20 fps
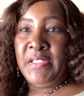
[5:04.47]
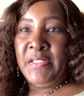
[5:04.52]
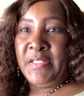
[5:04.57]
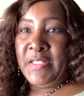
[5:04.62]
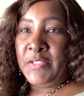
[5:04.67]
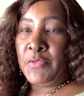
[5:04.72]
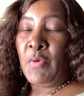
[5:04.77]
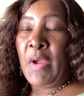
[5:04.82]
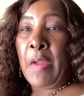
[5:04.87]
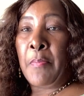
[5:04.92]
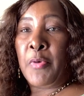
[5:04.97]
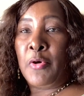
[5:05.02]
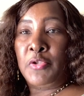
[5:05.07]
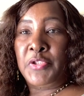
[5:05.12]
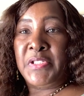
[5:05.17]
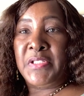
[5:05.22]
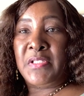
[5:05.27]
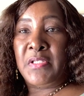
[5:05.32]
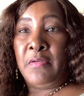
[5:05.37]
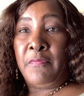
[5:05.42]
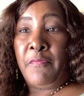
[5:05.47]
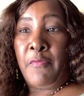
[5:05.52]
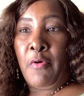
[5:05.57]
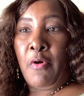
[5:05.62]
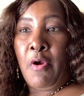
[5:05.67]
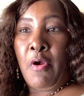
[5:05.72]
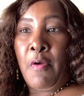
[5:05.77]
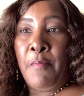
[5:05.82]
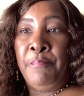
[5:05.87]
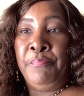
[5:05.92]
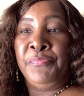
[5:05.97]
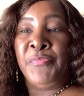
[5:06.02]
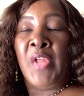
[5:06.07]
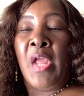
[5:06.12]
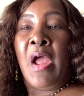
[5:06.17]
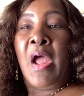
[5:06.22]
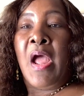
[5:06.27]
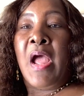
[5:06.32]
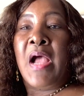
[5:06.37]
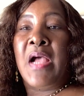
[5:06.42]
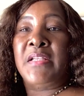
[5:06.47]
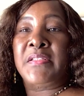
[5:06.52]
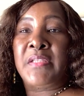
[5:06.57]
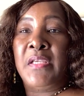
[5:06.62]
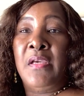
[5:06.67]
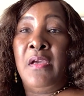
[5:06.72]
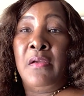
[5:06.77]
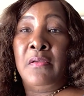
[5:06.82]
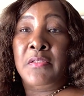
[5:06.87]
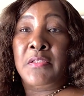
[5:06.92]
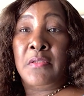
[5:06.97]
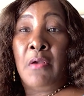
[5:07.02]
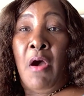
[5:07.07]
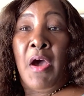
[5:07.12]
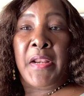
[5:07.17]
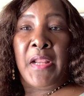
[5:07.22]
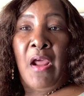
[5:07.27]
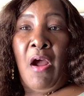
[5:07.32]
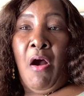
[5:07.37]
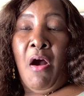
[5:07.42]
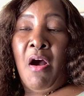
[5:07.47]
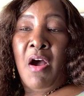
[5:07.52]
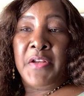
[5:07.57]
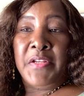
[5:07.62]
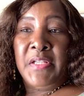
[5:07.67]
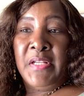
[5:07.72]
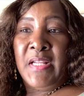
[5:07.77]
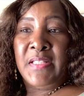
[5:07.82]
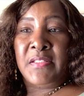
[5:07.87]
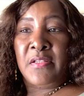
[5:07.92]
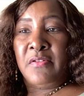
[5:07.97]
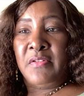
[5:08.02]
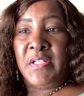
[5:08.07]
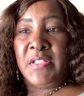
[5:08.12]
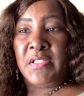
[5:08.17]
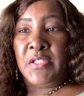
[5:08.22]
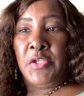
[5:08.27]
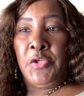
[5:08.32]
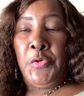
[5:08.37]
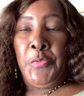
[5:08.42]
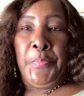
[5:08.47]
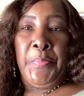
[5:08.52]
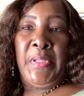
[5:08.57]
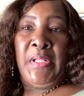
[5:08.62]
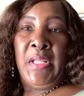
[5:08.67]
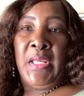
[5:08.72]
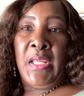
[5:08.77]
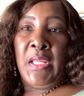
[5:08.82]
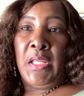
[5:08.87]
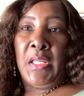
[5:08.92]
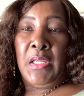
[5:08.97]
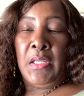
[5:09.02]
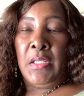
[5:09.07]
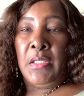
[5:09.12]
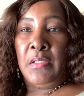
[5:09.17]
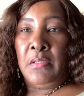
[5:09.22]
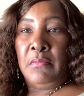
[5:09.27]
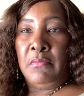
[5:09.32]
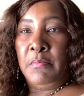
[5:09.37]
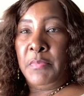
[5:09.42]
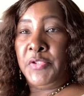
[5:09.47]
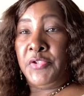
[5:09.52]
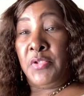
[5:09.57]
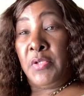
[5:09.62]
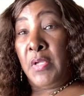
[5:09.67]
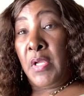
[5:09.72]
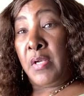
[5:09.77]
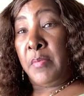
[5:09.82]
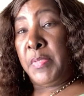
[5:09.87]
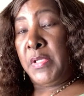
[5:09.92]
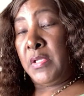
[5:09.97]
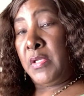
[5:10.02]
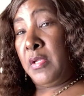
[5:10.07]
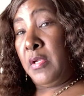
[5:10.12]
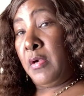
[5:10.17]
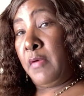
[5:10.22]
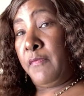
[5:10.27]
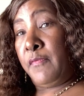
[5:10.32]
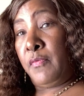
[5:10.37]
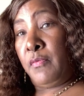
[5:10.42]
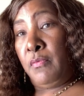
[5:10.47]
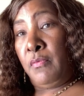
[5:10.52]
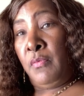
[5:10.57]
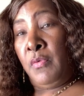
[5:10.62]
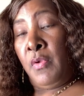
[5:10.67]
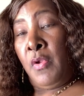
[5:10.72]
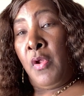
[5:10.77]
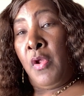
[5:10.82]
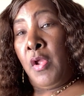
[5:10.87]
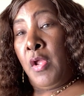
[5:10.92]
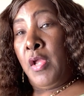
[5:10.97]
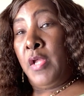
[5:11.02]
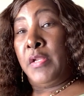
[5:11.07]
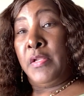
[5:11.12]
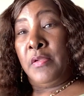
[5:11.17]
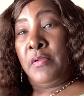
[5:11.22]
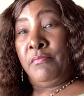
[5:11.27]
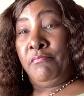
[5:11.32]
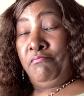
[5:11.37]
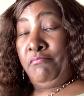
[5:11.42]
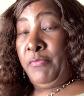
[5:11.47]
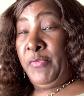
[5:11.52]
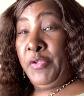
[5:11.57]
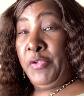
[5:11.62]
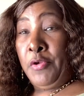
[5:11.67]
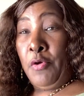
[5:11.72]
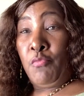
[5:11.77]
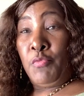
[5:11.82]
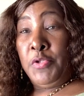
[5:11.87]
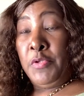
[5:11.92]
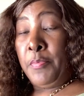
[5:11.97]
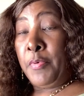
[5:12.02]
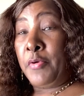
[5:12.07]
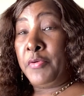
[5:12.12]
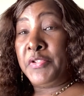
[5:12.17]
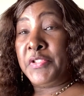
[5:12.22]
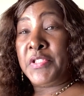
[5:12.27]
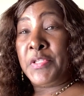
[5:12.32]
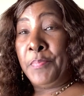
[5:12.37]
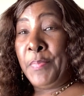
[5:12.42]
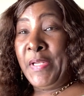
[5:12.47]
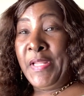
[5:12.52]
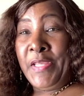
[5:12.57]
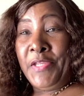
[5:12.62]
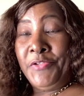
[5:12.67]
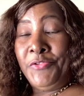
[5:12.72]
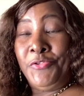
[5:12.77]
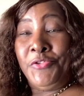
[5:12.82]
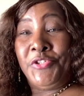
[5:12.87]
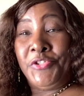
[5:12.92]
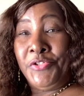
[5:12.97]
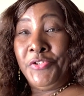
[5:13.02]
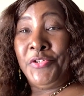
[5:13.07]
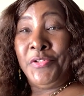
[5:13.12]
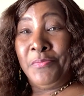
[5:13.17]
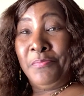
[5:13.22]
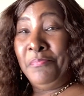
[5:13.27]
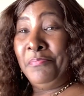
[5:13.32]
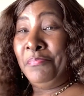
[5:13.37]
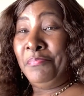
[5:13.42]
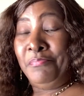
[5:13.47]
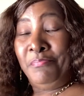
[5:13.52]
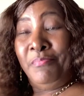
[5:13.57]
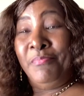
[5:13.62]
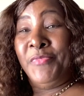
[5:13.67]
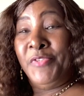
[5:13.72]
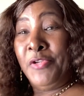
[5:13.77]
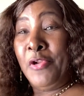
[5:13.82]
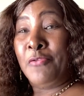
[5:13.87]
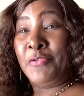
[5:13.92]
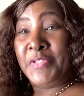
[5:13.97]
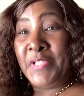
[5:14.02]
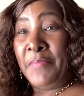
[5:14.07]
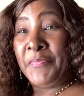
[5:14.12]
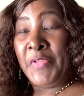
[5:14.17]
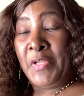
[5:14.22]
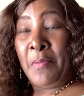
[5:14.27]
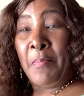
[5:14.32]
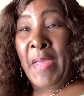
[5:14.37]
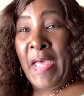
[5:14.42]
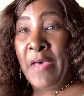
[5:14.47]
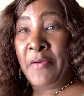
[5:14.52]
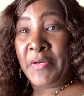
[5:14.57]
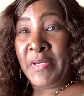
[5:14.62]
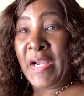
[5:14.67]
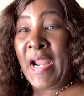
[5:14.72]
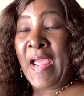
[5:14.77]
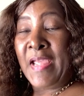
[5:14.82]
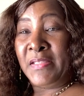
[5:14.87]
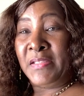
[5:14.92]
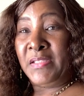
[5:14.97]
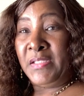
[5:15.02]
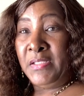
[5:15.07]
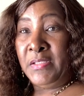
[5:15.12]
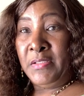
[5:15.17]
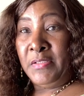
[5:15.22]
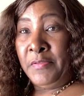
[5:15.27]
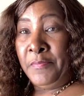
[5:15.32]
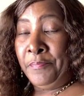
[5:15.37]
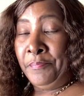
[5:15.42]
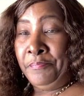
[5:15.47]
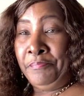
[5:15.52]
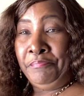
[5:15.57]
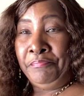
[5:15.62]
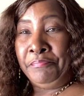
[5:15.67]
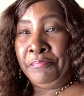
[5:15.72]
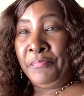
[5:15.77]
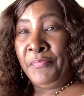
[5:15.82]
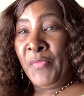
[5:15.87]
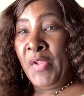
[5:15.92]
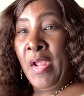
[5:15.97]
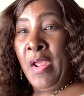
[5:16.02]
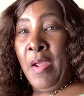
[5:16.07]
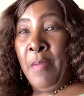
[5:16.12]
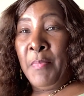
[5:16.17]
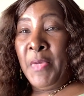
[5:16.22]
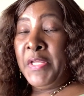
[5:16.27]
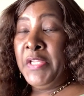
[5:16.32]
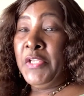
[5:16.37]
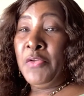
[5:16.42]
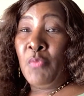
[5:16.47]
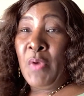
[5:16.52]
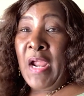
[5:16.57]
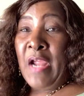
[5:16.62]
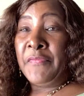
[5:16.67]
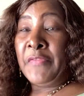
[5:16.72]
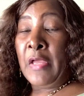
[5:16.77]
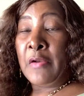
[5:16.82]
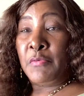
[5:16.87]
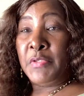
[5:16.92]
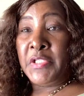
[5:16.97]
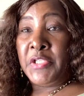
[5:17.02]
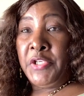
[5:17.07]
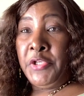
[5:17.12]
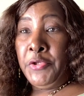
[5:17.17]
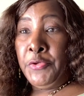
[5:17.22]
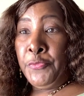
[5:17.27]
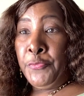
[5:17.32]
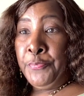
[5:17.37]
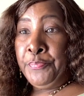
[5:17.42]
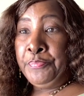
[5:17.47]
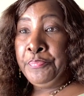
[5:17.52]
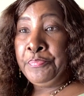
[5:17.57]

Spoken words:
That's where I purchased it from. Saw it at Aldi, and I said, oh, that's a cute plant. But you got to be careful. When you purchase a plant, you should know something about it, I think. But anyway, I thought it was cute.